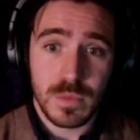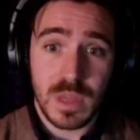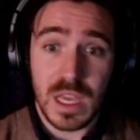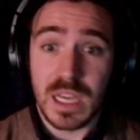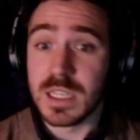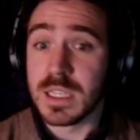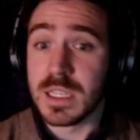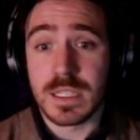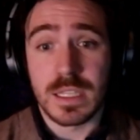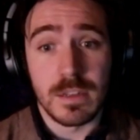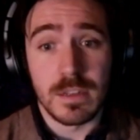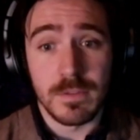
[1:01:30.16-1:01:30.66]

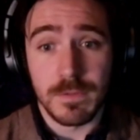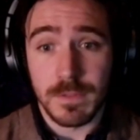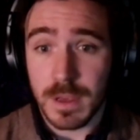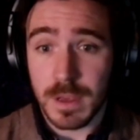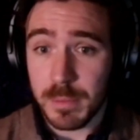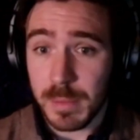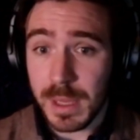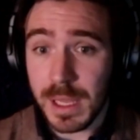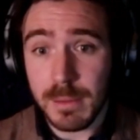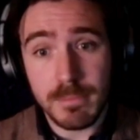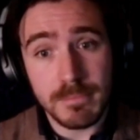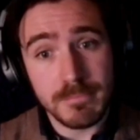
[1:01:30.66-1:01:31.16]
that doesn't
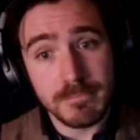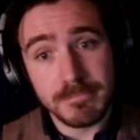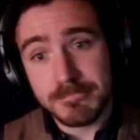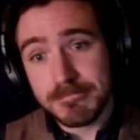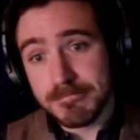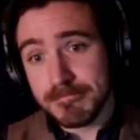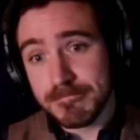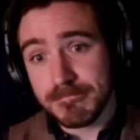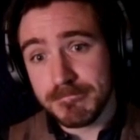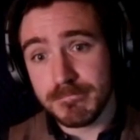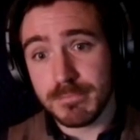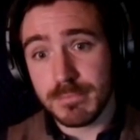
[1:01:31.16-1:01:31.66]
fit me,
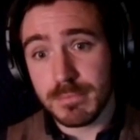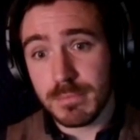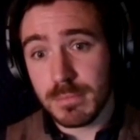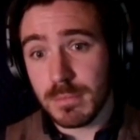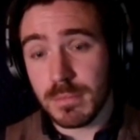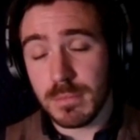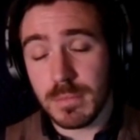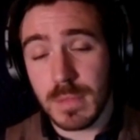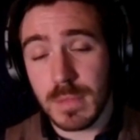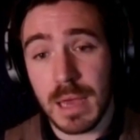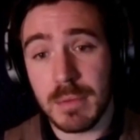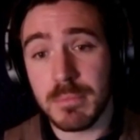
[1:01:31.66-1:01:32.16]

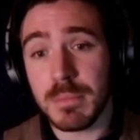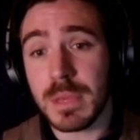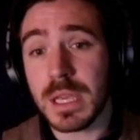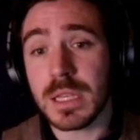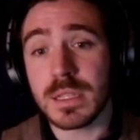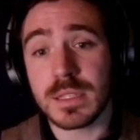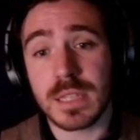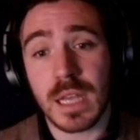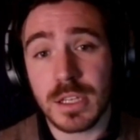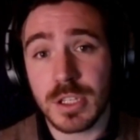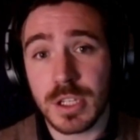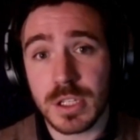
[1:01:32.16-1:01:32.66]
that
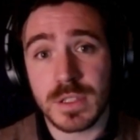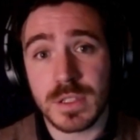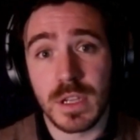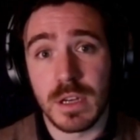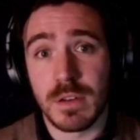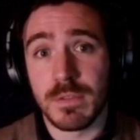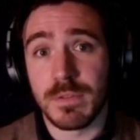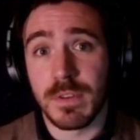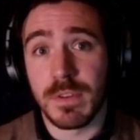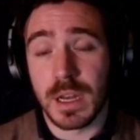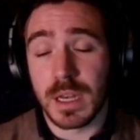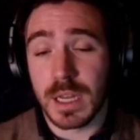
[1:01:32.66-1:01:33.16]
means I just
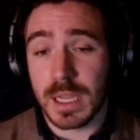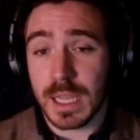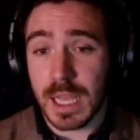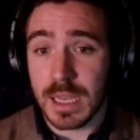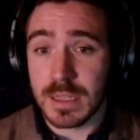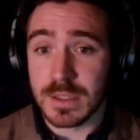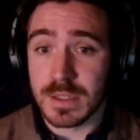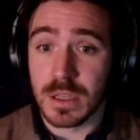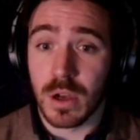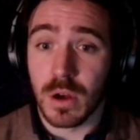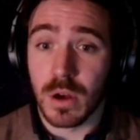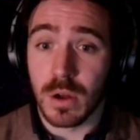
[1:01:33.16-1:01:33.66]
didn't find a
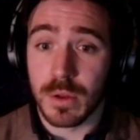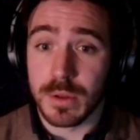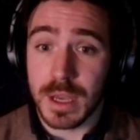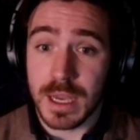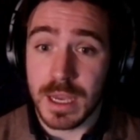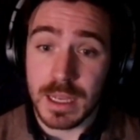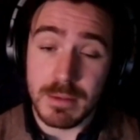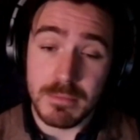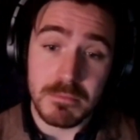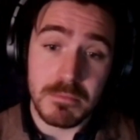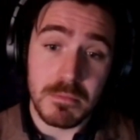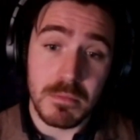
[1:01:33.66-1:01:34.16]
casting call
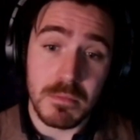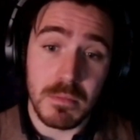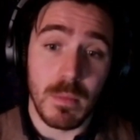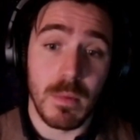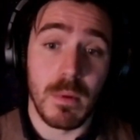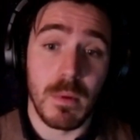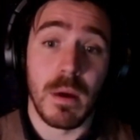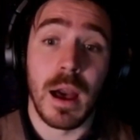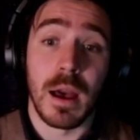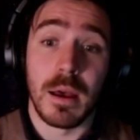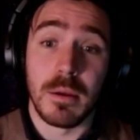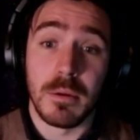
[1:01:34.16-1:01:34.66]
that
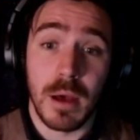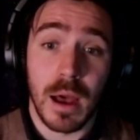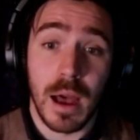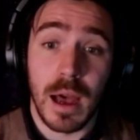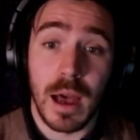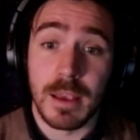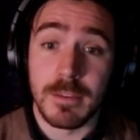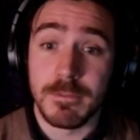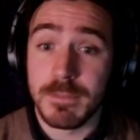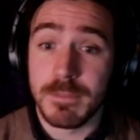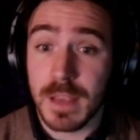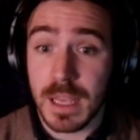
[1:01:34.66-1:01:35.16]

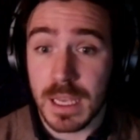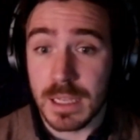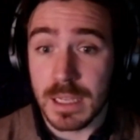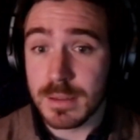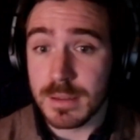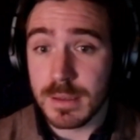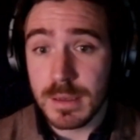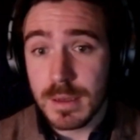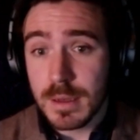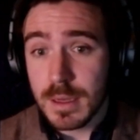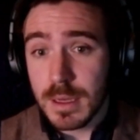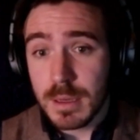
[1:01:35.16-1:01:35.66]
I
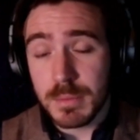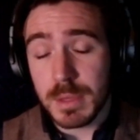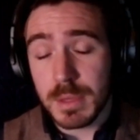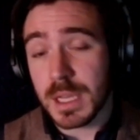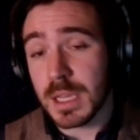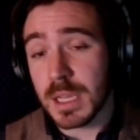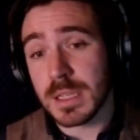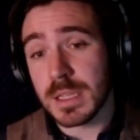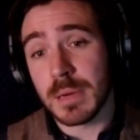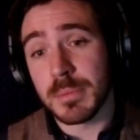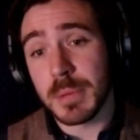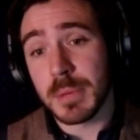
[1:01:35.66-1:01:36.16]
fit.
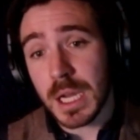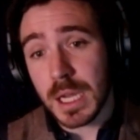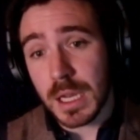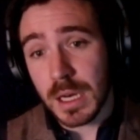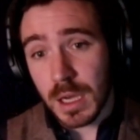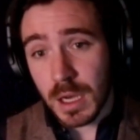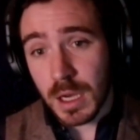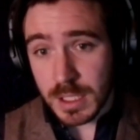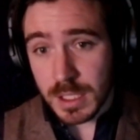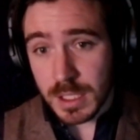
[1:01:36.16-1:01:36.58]
Because I'm not going to